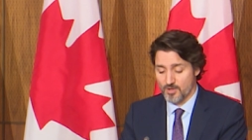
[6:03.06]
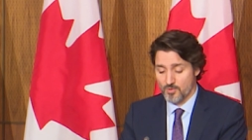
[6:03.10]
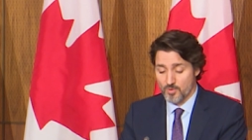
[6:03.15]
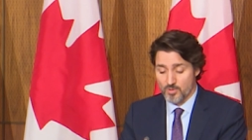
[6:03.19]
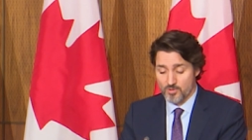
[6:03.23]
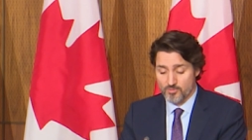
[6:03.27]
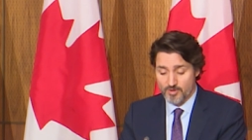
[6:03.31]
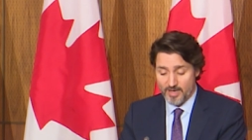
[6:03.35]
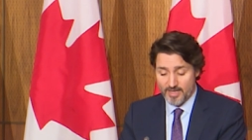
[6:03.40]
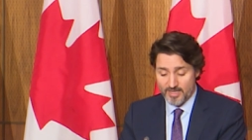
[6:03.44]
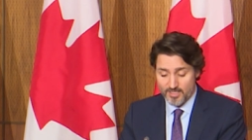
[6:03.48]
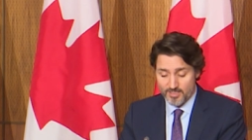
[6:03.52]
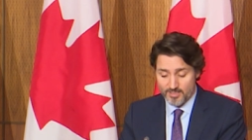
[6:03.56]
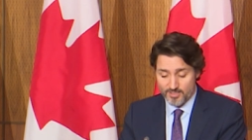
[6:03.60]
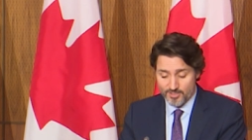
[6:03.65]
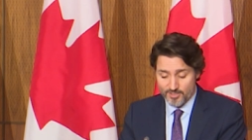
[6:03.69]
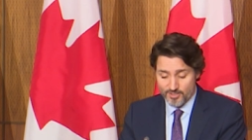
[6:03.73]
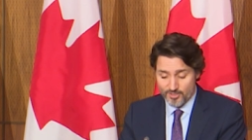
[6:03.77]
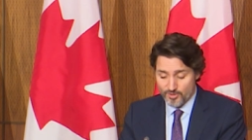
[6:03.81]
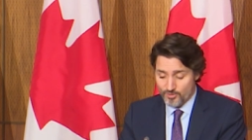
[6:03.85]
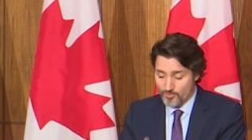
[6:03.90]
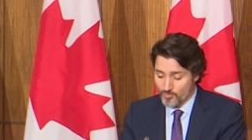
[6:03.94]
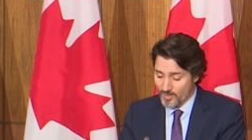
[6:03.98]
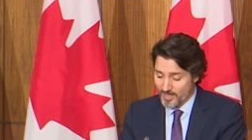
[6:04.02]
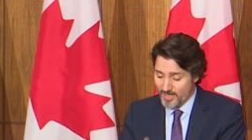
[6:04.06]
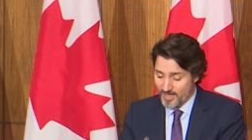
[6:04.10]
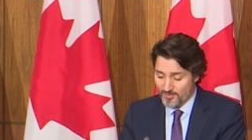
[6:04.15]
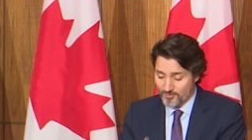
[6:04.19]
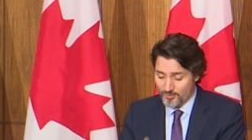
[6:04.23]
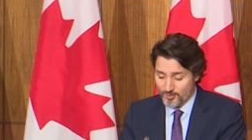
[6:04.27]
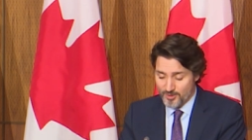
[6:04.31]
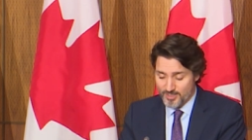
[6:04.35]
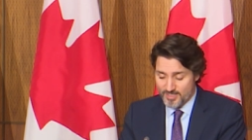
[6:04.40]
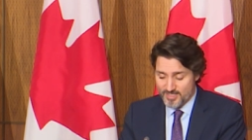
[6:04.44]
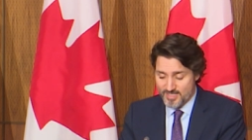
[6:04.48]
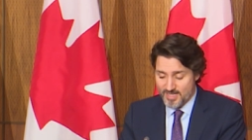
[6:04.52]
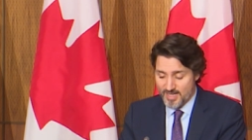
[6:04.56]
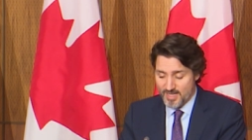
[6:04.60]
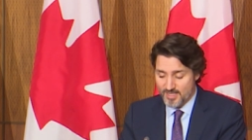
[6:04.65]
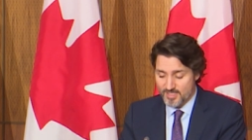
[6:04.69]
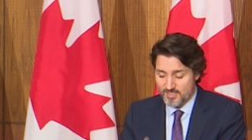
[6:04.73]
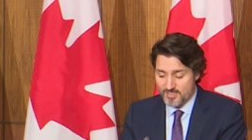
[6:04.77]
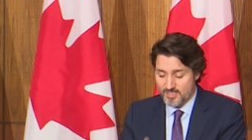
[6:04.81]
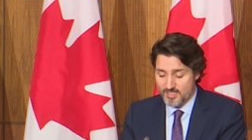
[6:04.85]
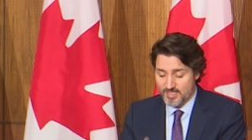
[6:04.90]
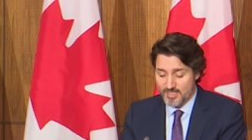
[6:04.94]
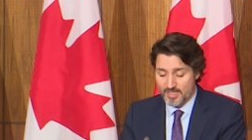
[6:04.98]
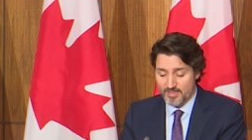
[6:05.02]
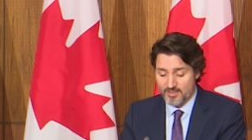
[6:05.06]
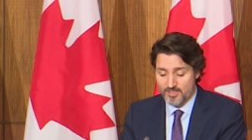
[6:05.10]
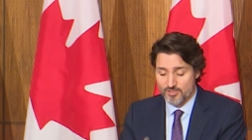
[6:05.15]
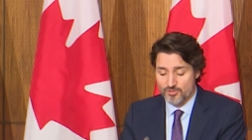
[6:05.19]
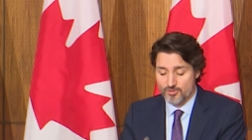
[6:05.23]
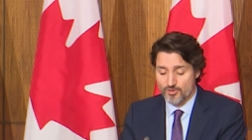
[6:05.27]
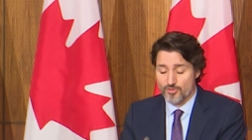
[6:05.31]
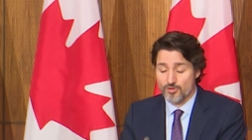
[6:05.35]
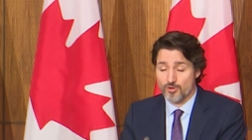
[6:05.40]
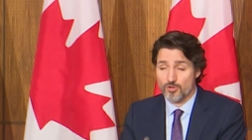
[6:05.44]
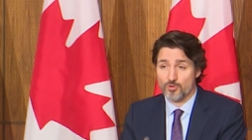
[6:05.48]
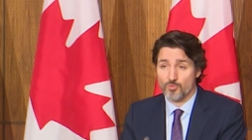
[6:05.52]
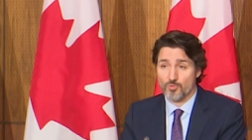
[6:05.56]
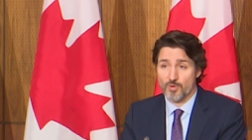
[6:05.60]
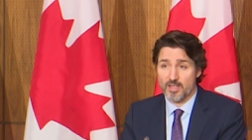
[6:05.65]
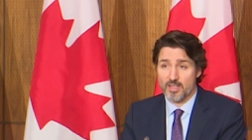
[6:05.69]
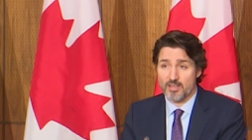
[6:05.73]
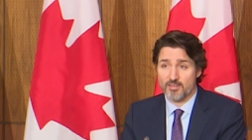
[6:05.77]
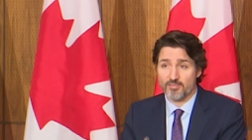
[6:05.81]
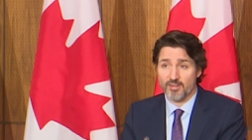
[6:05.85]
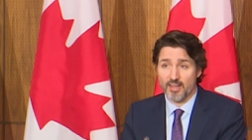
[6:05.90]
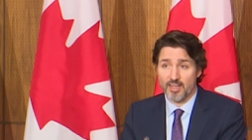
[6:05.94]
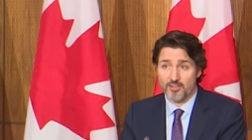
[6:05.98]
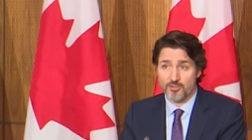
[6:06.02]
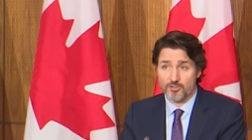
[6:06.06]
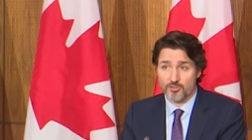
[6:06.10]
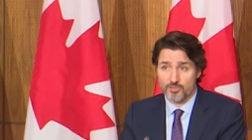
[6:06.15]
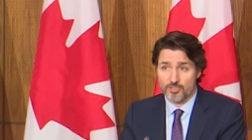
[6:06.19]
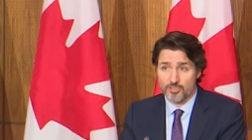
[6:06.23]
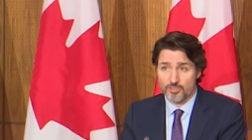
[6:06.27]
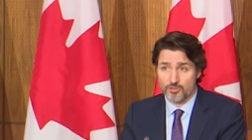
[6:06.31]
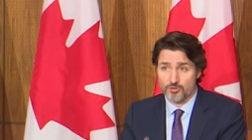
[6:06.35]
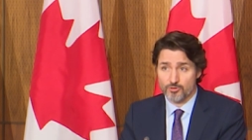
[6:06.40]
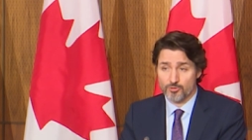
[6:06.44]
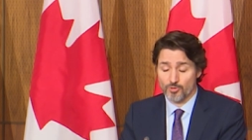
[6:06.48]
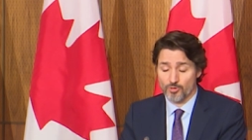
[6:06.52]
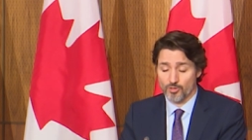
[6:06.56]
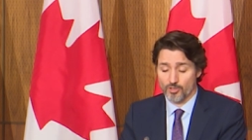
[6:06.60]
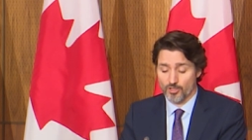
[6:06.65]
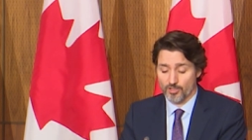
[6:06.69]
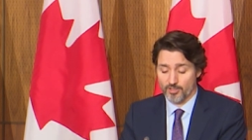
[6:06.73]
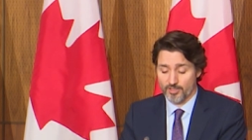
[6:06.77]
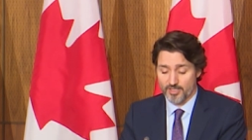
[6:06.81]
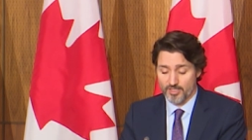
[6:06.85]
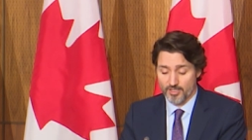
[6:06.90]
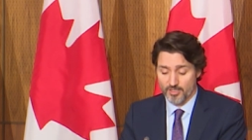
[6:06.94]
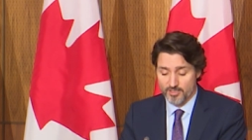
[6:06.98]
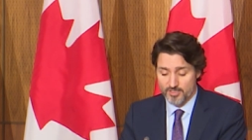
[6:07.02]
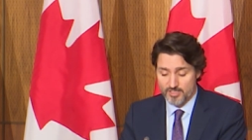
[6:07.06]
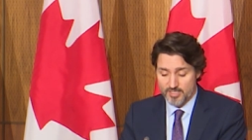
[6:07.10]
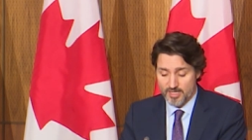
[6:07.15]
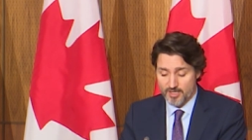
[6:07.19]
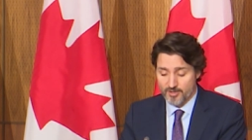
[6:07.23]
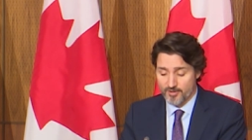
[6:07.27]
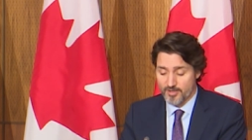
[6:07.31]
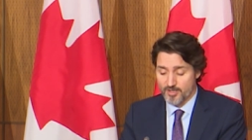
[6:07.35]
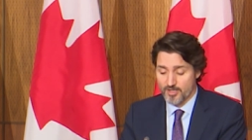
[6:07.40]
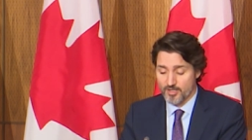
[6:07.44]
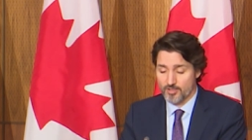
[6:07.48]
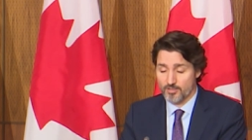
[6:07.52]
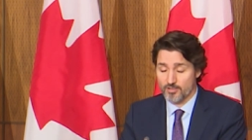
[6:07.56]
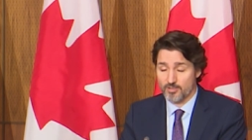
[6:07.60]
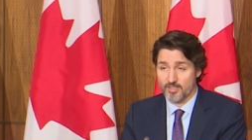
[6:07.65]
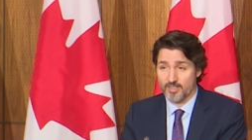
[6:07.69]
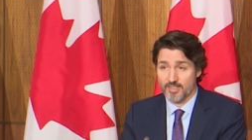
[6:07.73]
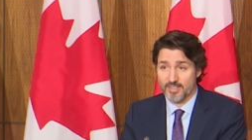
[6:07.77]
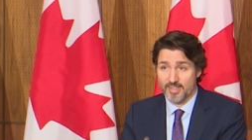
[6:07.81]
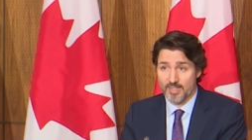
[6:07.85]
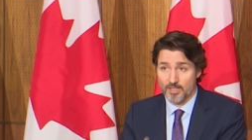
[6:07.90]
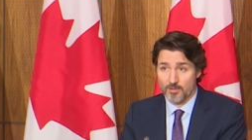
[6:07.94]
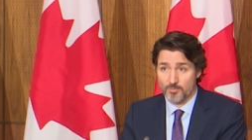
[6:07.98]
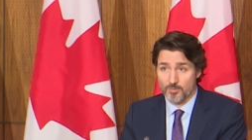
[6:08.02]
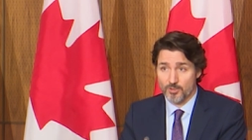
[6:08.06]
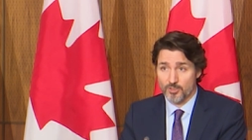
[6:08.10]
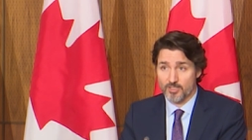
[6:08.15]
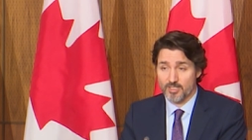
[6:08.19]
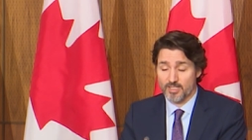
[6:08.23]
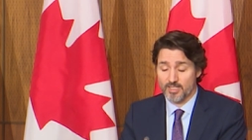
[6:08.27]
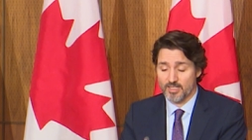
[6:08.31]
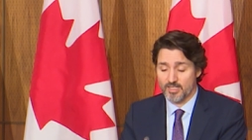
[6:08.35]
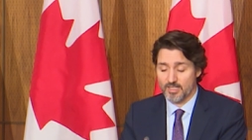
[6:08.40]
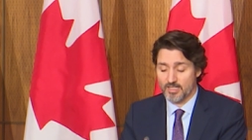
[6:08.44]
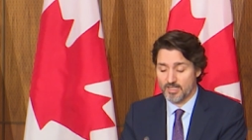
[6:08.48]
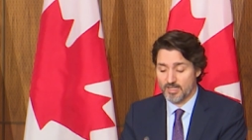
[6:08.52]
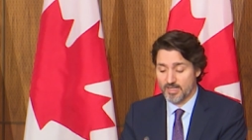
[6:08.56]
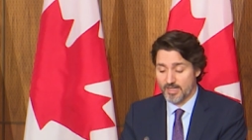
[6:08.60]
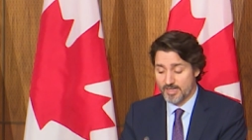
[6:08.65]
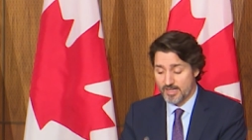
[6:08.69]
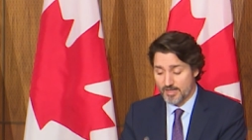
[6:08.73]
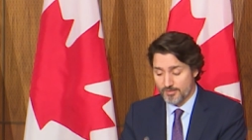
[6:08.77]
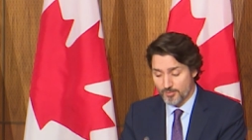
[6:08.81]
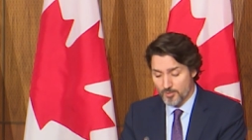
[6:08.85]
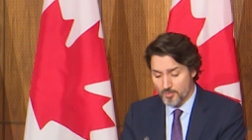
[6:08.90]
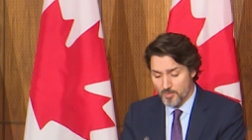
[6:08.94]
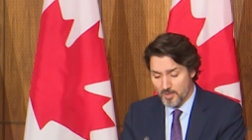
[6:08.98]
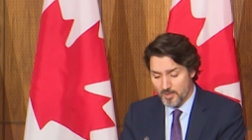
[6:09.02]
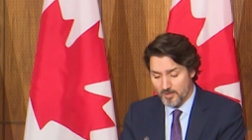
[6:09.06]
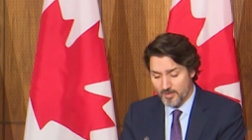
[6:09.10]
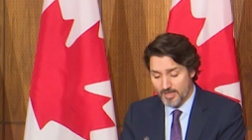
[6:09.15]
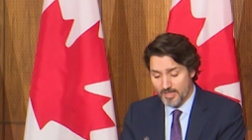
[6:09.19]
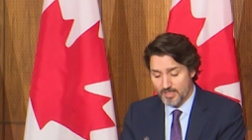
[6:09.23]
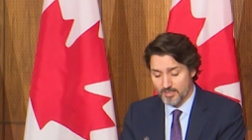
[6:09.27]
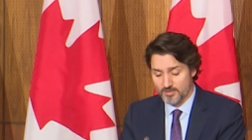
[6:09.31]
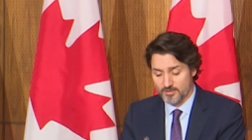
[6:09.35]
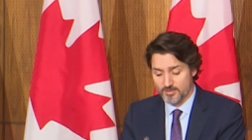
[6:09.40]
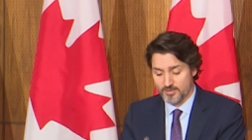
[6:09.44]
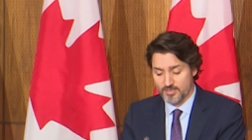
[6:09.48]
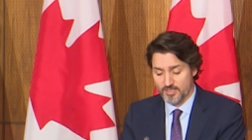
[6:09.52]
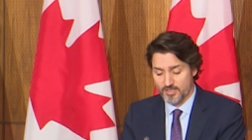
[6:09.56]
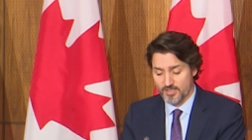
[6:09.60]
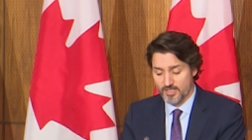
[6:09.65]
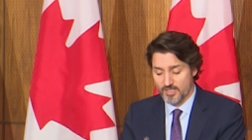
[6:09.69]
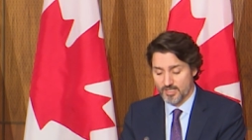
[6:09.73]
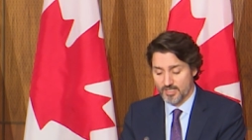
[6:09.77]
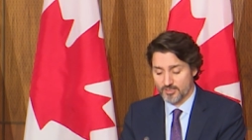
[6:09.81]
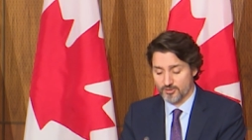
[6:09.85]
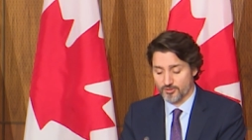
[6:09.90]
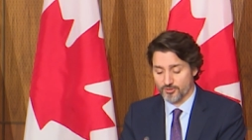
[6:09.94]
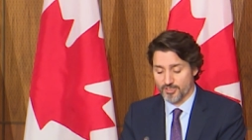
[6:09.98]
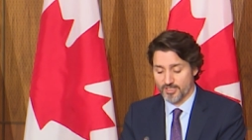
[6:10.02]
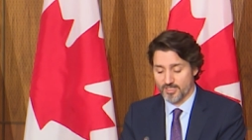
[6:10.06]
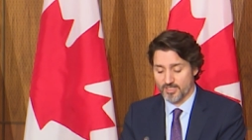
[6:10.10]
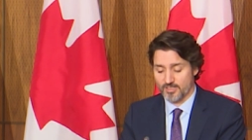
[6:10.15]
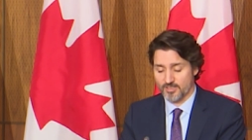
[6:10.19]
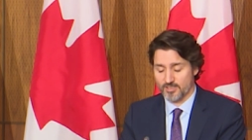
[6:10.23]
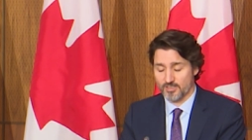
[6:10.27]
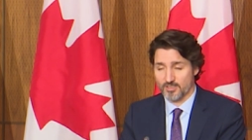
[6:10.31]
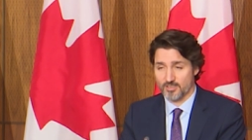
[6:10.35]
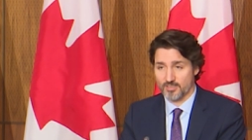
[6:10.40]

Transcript: We're ready to do whatever it takes to get this third wave under control in Ontario, in Alberta, and everywhere else in the country.